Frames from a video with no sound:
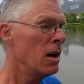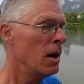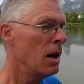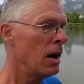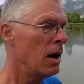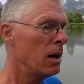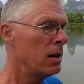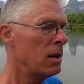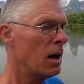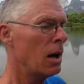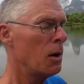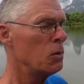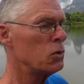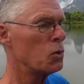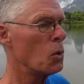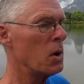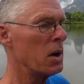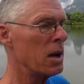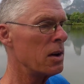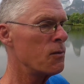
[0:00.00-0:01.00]
and I
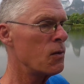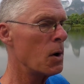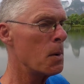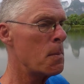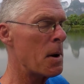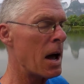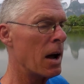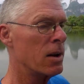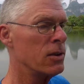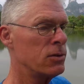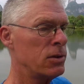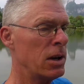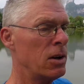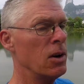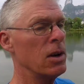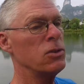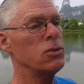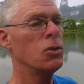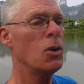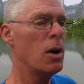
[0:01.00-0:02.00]
was going in for a pack of
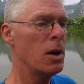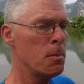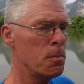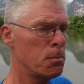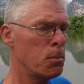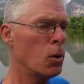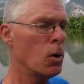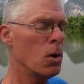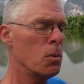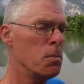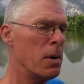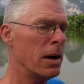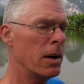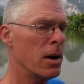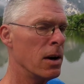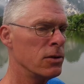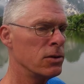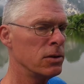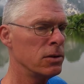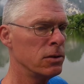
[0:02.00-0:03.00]
cigarettes. So I borrowed my
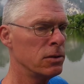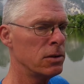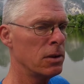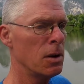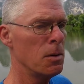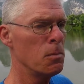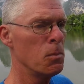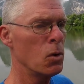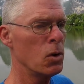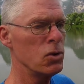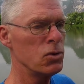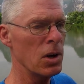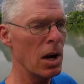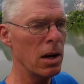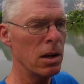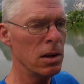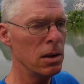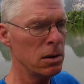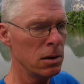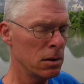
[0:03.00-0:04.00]
cousin's
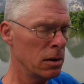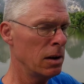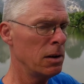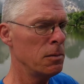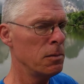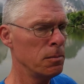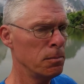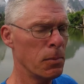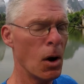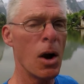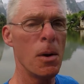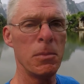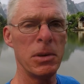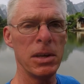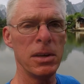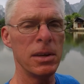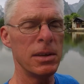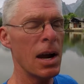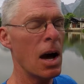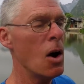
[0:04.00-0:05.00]
motorcycle and
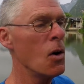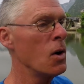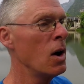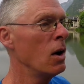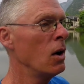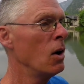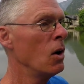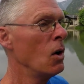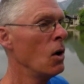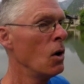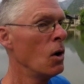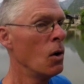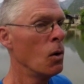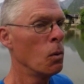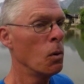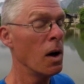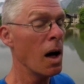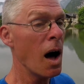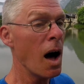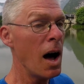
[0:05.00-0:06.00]
bombed into town.
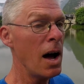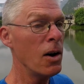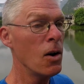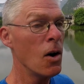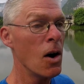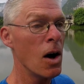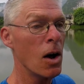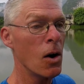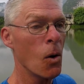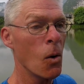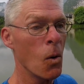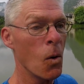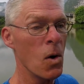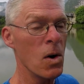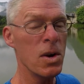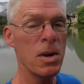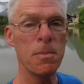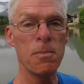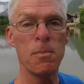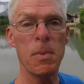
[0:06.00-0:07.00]
Well, I got
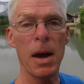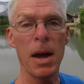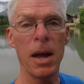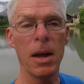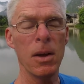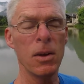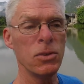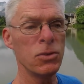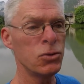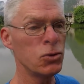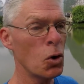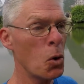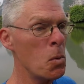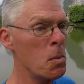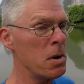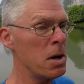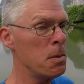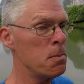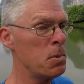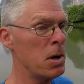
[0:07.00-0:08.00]
hoarded by
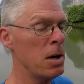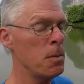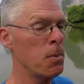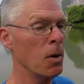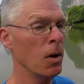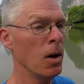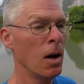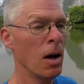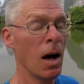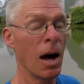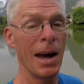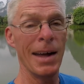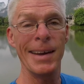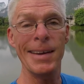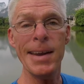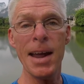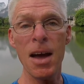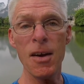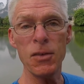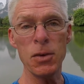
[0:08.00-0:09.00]
so many people. I
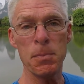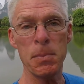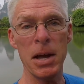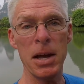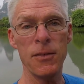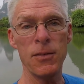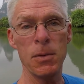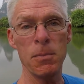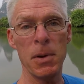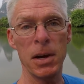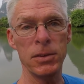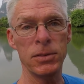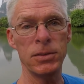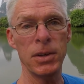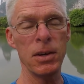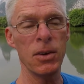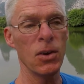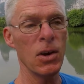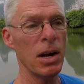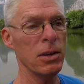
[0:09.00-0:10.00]
didn't have to pay for my
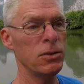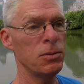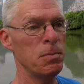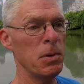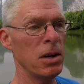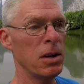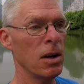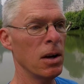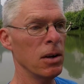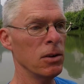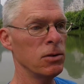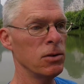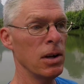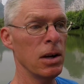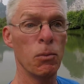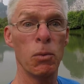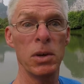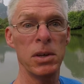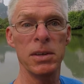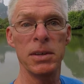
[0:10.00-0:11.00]
cigarettes because
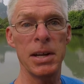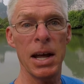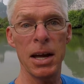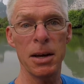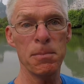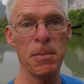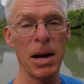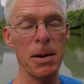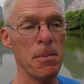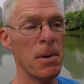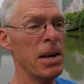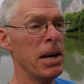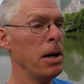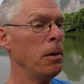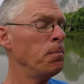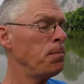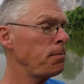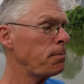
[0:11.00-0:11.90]
they wouldn't take my money.